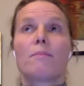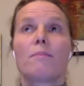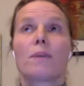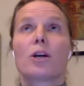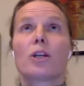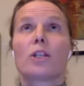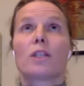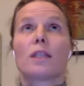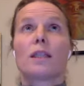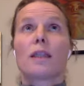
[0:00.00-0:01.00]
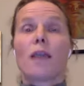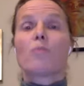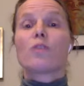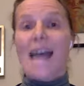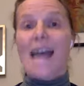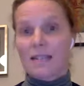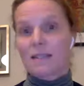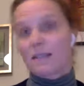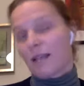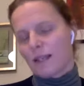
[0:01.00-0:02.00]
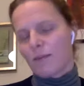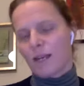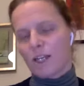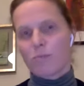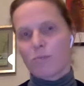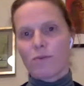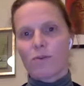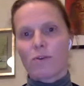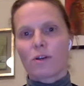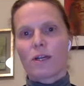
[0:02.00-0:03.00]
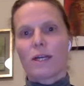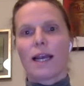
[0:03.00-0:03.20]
because they want us, as I mentioned before.